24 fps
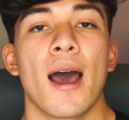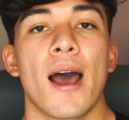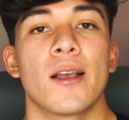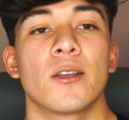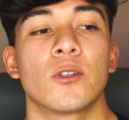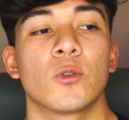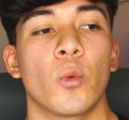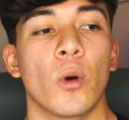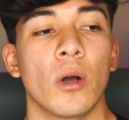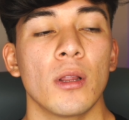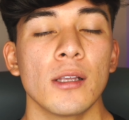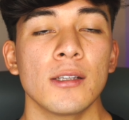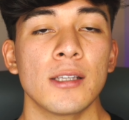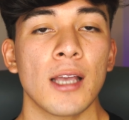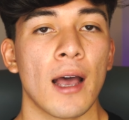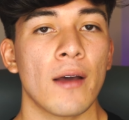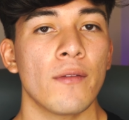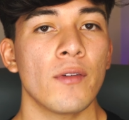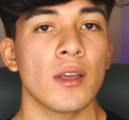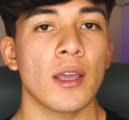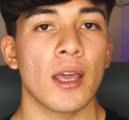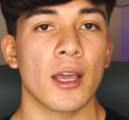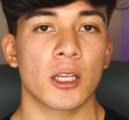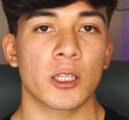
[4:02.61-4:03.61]
as well as
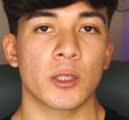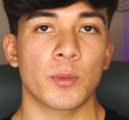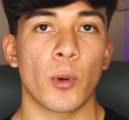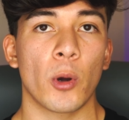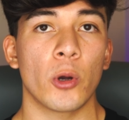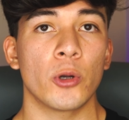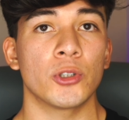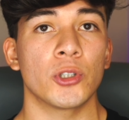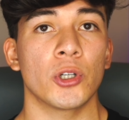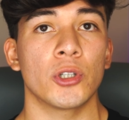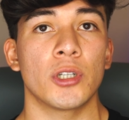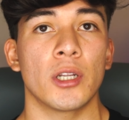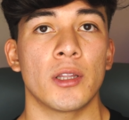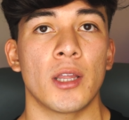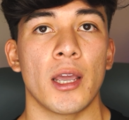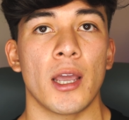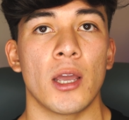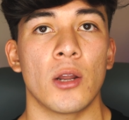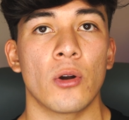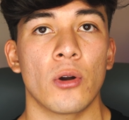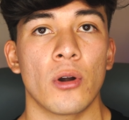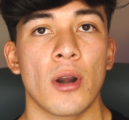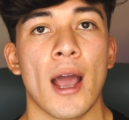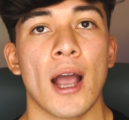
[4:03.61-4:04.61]
having exposure to
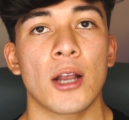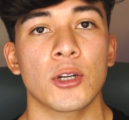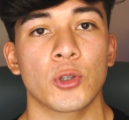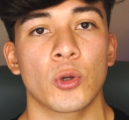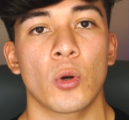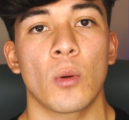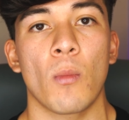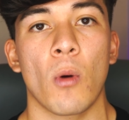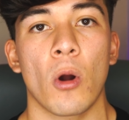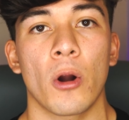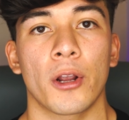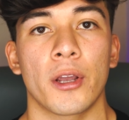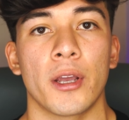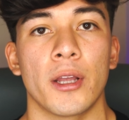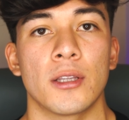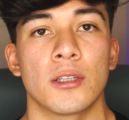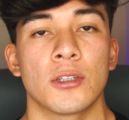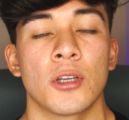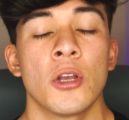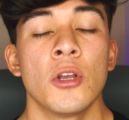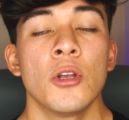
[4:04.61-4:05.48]
the international markets.